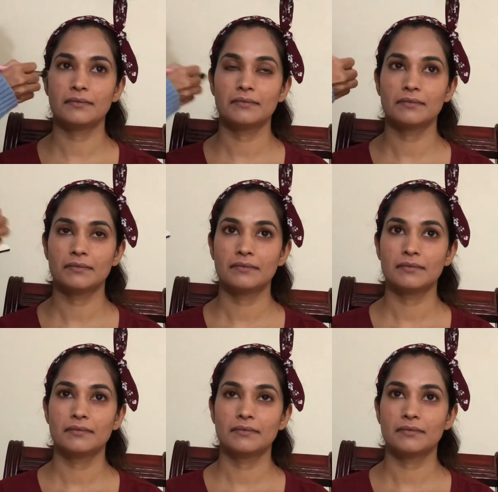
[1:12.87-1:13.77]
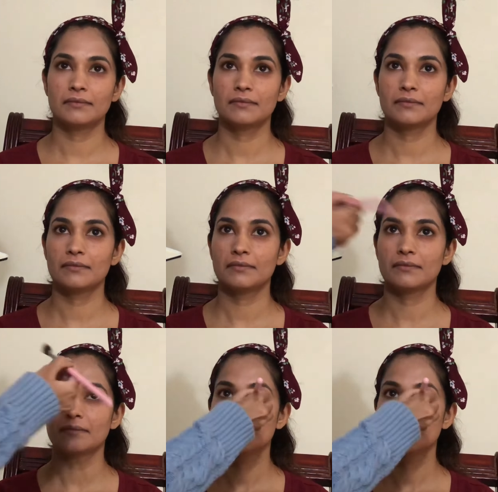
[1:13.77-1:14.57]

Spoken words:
(silence)